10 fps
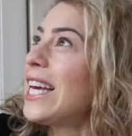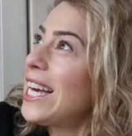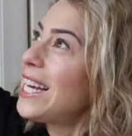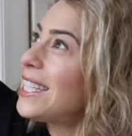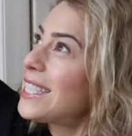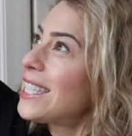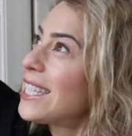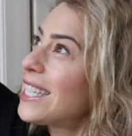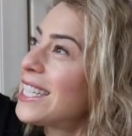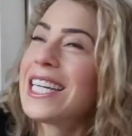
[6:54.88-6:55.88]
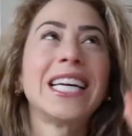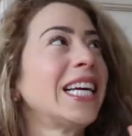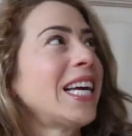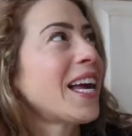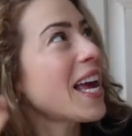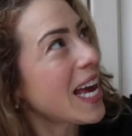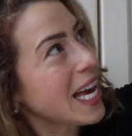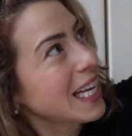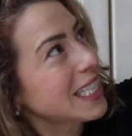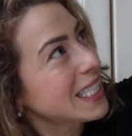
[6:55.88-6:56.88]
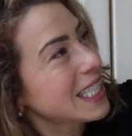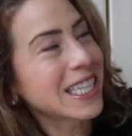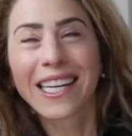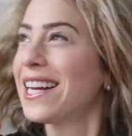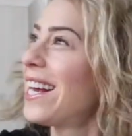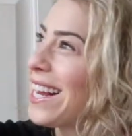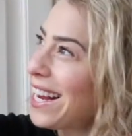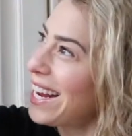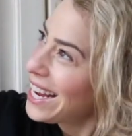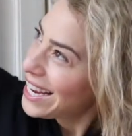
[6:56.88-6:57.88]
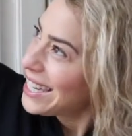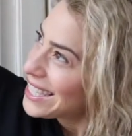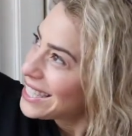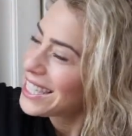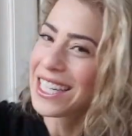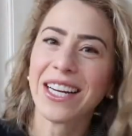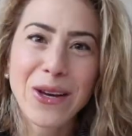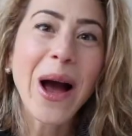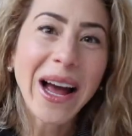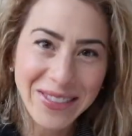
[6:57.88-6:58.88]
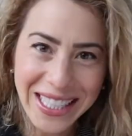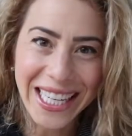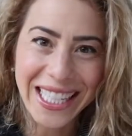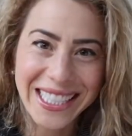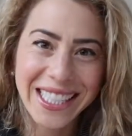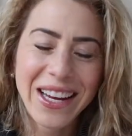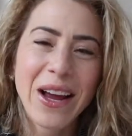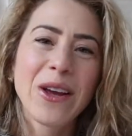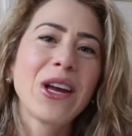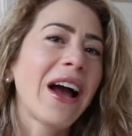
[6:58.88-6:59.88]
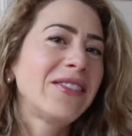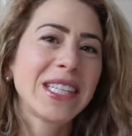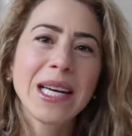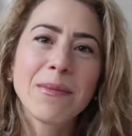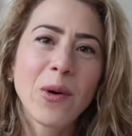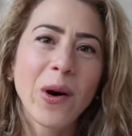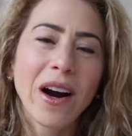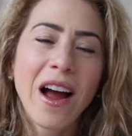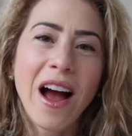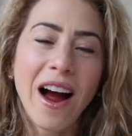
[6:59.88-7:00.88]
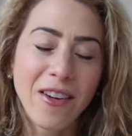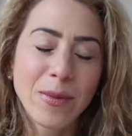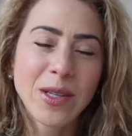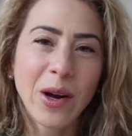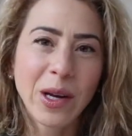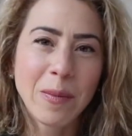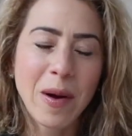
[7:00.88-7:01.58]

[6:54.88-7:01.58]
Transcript: Eat, eat, eat. You have to eat. You have to eat more. I've been talking